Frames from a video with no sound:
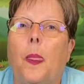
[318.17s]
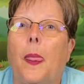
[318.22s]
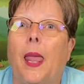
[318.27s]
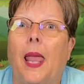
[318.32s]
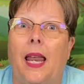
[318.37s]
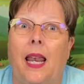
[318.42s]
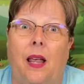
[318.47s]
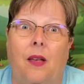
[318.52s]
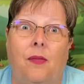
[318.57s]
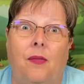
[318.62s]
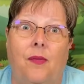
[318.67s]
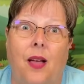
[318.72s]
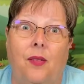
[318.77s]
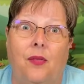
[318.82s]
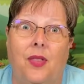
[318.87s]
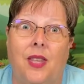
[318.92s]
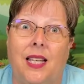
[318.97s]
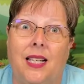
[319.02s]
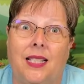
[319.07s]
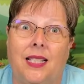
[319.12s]
and I
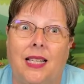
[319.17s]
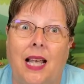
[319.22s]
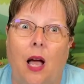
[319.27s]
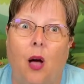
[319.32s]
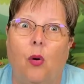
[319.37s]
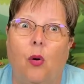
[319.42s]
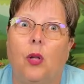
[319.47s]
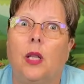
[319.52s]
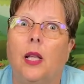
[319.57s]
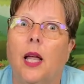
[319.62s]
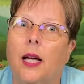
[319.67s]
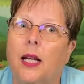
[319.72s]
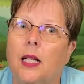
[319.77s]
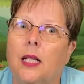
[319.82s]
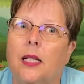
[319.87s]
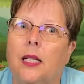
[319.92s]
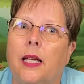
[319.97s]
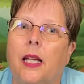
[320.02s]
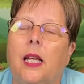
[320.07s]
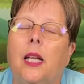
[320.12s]
found this out,
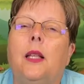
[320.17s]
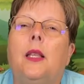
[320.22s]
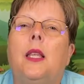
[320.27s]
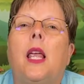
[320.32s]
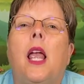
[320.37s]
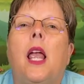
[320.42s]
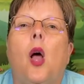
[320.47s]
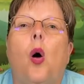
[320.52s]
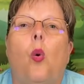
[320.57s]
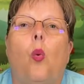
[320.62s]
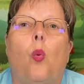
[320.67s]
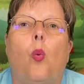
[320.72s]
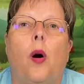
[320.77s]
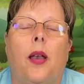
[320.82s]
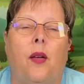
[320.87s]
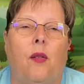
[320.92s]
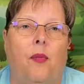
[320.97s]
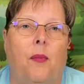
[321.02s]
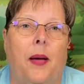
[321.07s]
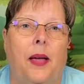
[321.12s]
luckily, one
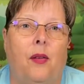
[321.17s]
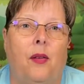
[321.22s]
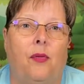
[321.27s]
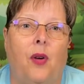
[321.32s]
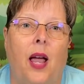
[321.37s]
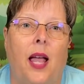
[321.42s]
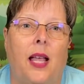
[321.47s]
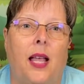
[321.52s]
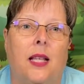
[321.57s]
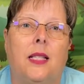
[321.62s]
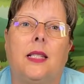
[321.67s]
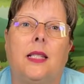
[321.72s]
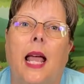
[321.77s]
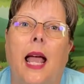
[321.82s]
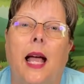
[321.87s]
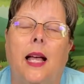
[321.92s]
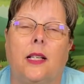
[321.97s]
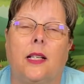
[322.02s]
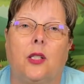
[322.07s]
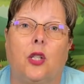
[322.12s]
of my friends
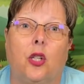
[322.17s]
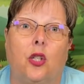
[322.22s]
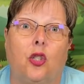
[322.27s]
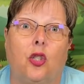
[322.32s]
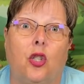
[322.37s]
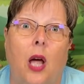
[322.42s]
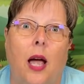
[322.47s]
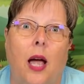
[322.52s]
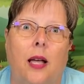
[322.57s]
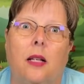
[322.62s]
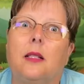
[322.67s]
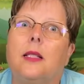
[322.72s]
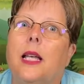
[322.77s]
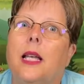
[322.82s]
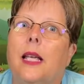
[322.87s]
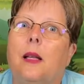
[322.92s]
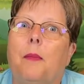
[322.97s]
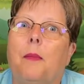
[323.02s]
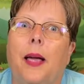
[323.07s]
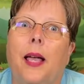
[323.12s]
has their child
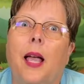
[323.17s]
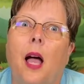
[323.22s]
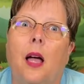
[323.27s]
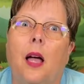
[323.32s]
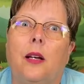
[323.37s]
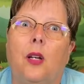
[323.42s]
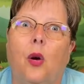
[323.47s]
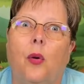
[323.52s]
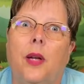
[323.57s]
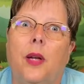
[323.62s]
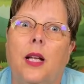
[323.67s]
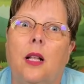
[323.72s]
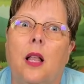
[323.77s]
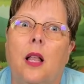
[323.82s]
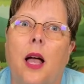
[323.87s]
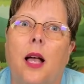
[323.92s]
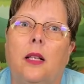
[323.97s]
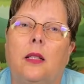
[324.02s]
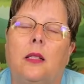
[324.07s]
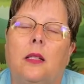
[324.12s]
in my ongoing
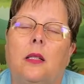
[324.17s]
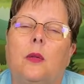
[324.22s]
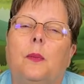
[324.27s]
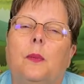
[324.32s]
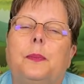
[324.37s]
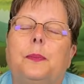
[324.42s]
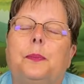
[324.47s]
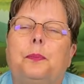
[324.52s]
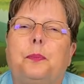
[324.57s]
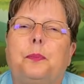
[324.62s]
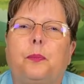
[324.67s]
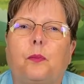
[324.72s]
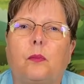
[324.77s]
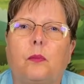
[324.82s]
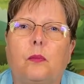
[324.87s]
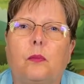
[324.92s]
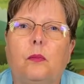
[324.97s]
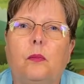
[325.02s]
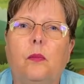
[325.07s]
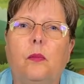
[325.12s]
class.
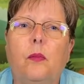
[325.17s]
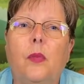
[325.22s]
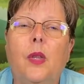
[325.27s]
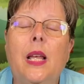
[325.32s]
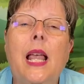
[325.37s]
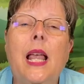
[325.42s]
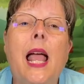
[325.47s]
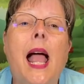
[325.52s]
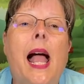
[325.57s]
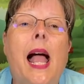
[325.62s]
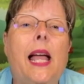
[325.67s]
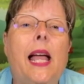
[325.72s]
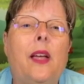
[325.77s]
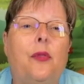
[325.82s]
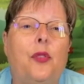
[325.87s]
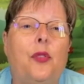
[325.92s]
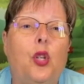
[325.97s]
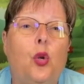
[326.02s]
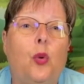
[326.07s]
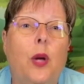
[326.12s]

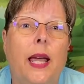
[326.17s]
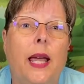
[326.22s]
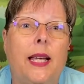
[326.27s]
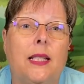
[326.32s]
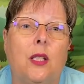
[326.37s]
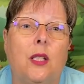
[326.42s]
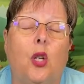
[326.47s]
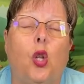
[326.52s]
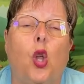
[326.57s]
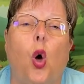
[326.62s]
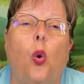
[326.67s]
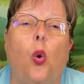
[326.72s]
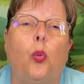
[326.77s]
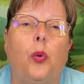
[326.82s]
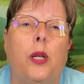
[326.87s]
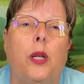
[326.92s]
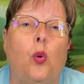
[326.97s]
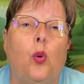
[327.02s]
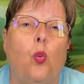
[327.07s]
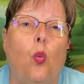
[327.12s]
If you cancel
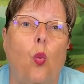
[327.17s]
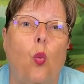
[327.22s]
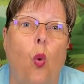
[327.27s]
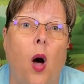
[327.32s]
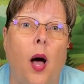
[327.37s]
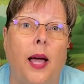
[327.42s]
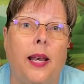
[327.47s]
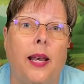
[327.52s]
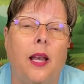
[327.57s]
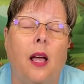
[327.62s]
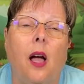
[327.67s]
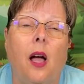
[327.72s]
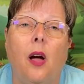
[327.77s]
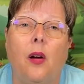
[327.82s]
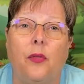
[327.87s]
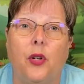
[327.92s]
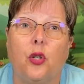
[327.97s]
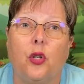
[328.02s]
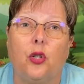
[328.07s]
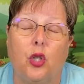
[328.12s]
only one of
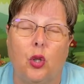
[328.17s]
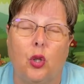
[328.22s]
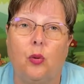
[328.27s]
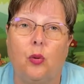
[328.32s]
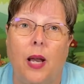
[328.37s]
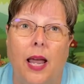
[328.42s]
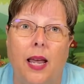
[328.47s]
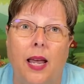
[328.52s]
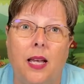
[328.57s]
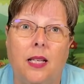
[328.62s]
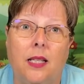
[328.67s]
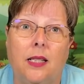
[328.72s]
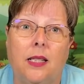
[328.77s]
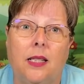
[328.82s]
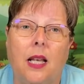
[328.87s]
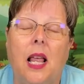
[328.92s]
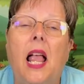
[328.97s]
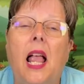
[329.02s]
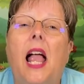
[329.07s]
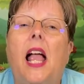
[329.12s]
your 2 days,
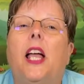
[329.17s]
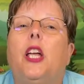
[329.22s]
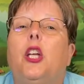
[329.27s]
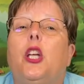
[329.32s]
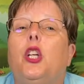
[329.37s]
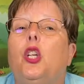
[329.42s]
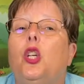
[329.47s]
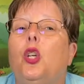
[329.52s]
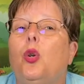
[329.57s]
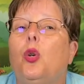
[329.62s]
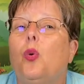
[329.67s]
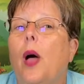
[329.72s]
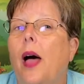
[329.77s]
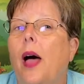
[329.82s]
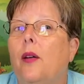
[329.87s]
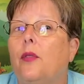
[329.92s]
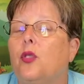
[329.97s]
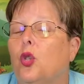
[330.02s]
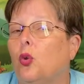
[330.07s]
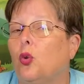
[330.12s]
you
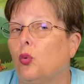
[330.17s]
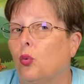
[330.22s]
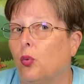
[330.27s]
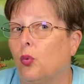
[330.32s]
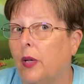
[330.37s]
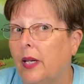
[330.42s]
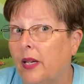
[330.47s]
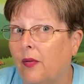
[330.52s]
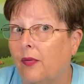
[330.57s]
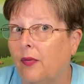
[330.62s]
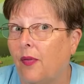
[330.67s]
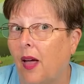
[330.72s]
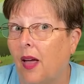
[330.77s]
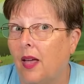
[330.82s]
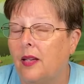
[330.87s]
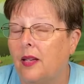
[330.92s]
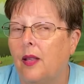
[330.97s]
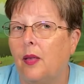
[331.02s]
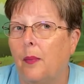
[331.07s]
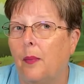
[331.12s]
have to
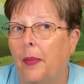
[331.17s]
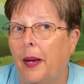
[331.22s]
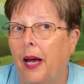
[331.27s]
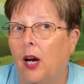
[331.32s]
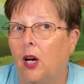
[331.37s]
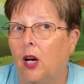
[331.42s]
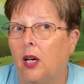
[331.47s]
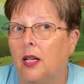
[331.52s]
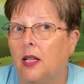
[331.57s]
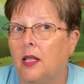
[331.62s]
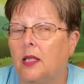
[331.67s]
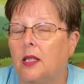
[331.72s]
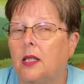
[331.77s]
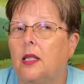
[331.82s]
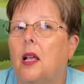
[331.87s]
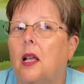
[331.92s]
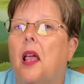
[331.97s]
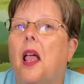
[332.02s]
refund the parents